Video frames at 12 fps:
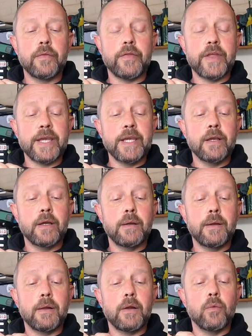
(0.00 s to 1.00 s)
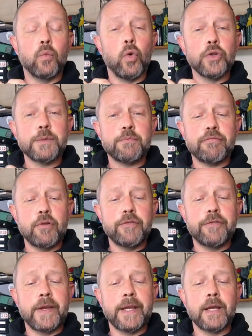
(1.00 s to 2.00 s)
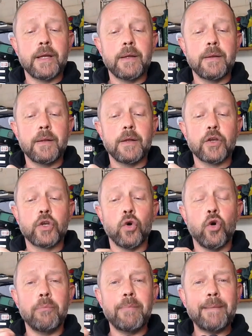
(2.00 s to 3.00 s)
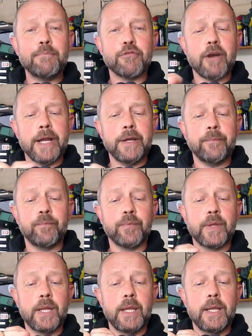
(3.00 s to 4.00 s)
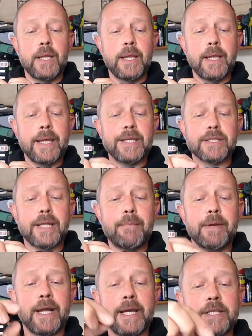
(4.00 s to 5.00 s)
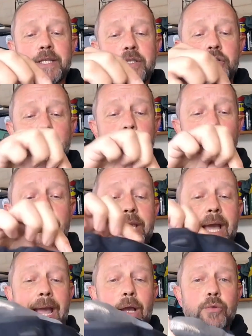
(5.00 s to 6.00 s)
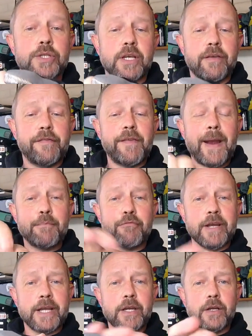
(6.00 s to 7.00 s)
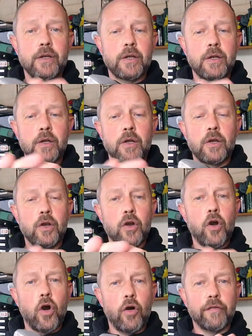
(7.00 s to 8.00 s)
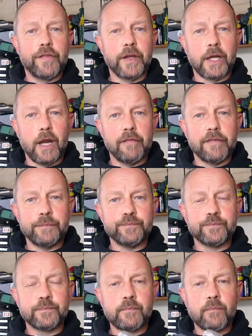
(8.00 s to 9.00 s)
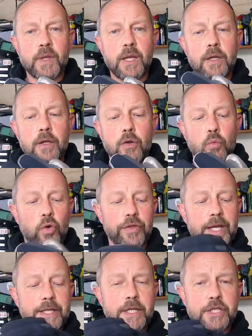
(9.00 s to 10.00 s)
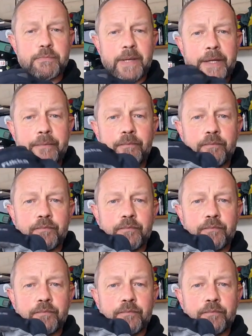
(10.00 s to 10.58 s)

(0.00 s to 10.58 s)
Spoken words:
the waterproofing Gore membrane is laminated to the outer fabric of the glove. What that does mean